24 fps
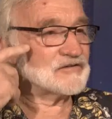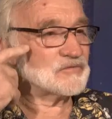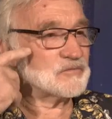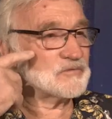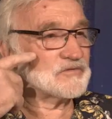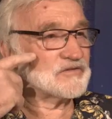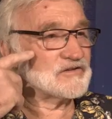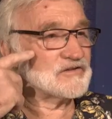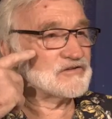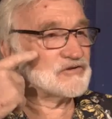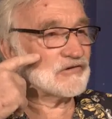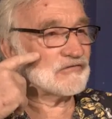
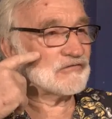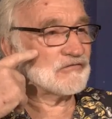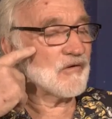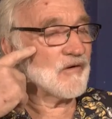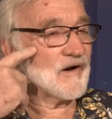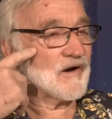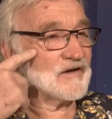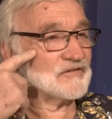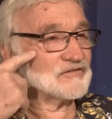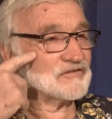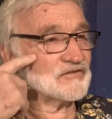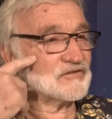create within
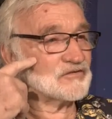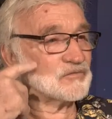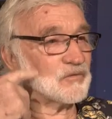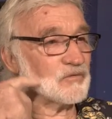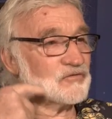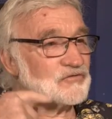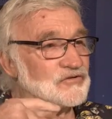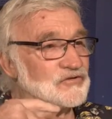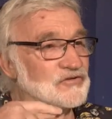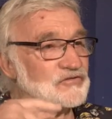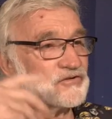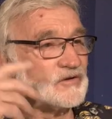your eyes
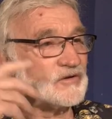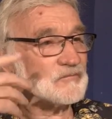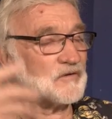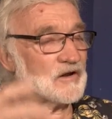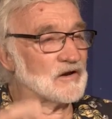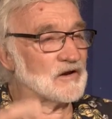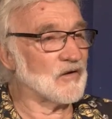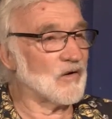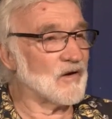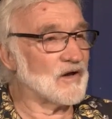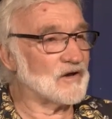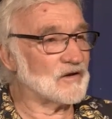is once
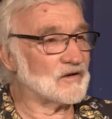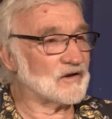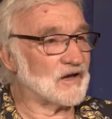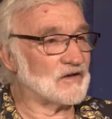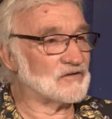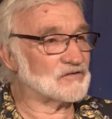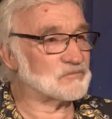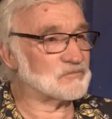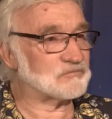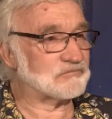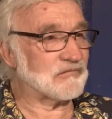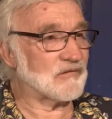some a
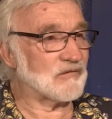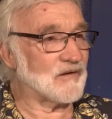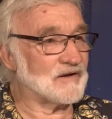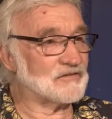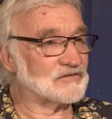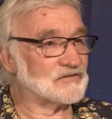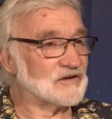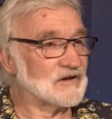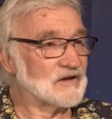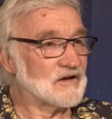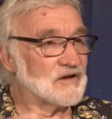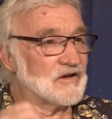light gets
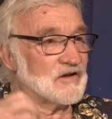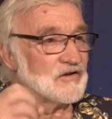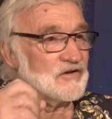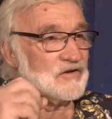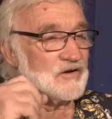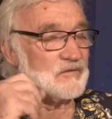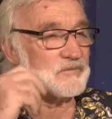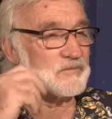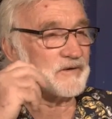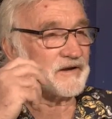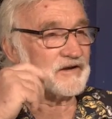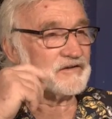bright,
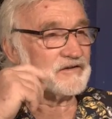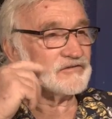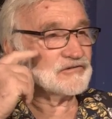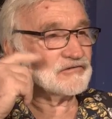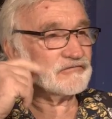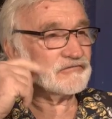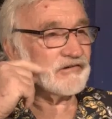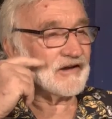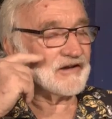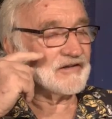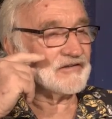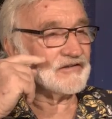you
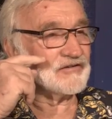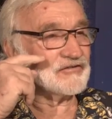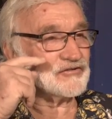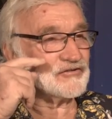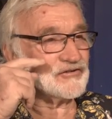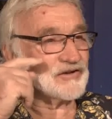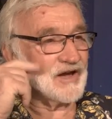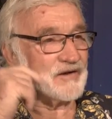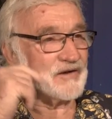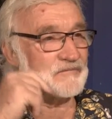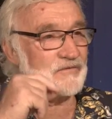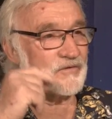begin to create
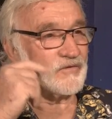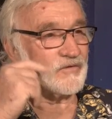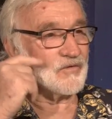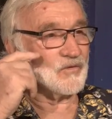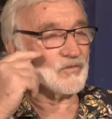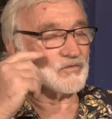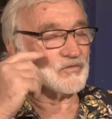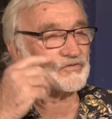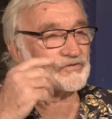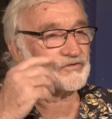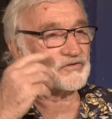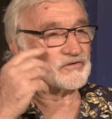these
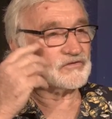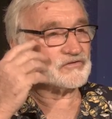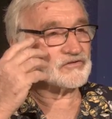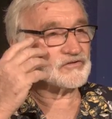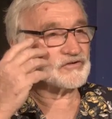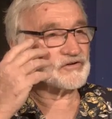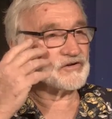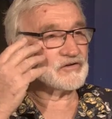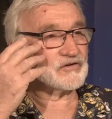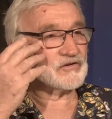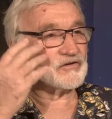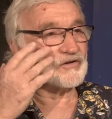chemicals
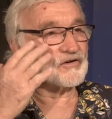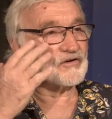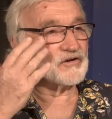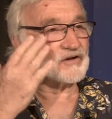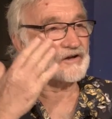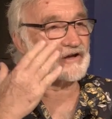that